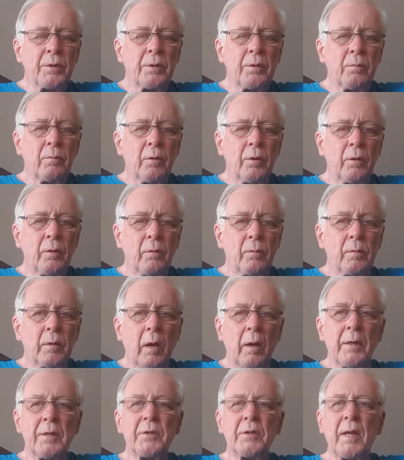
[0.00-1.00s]
of the World,
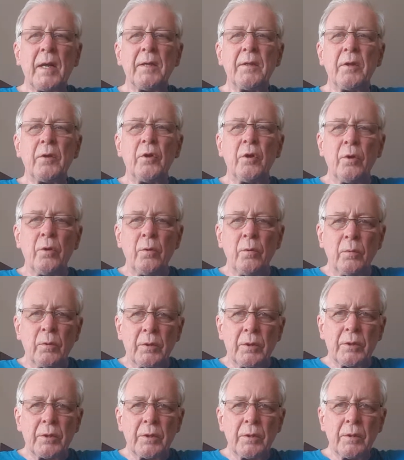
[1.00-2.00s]
I say the
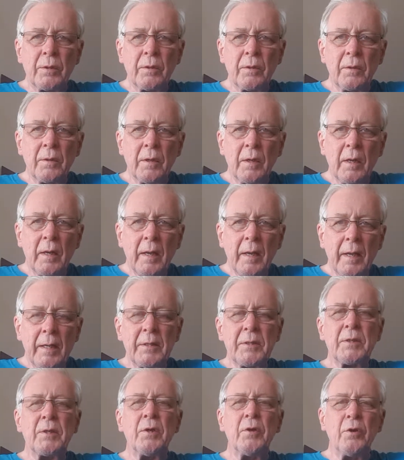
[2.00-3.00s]
nudes.
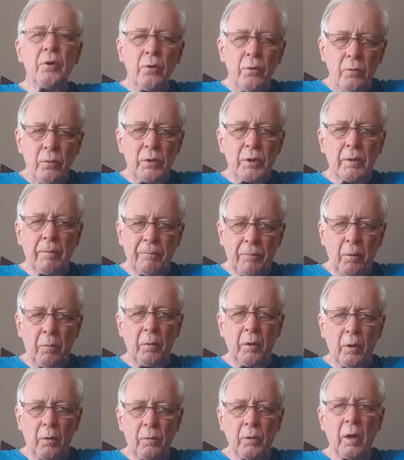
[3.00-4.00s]
It's the nudes of the
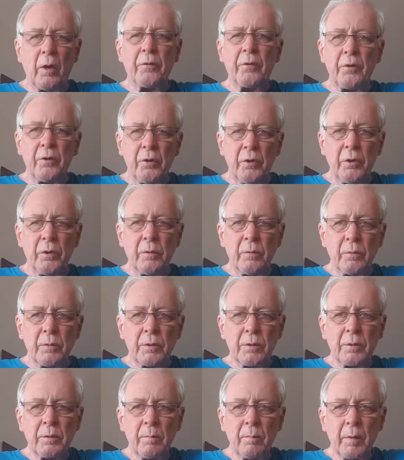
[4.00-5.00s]
world, not the
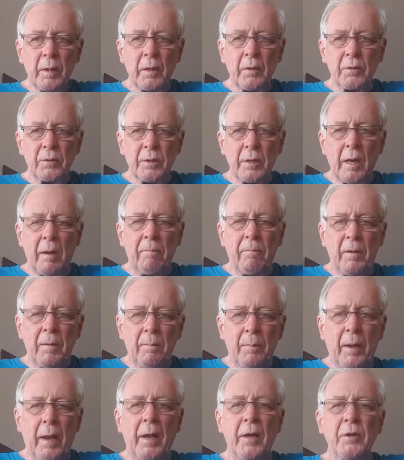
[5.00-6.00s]
news, because on every
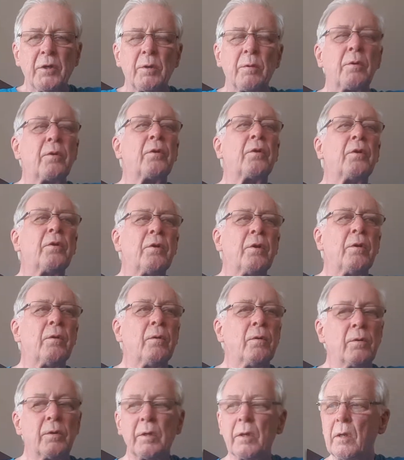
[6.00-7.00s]
page there's another
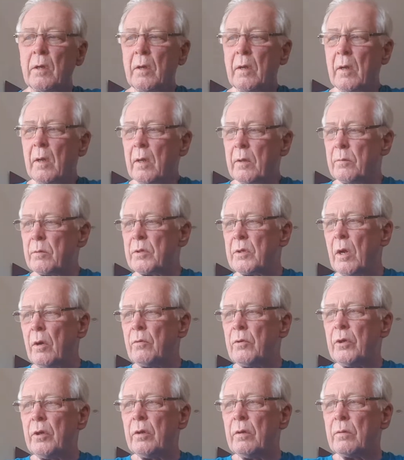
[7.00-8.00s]
nude. There's
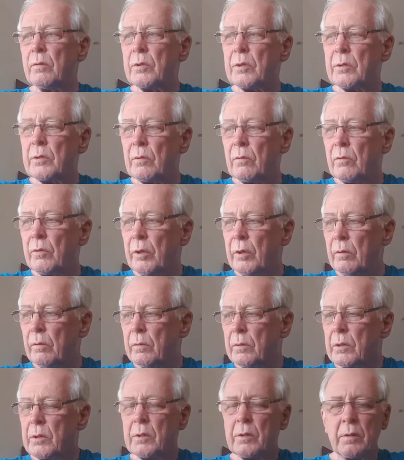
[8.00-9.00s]
no news, it's all
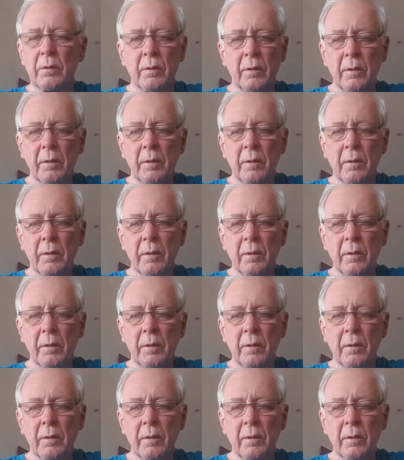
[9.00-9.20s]
nudes.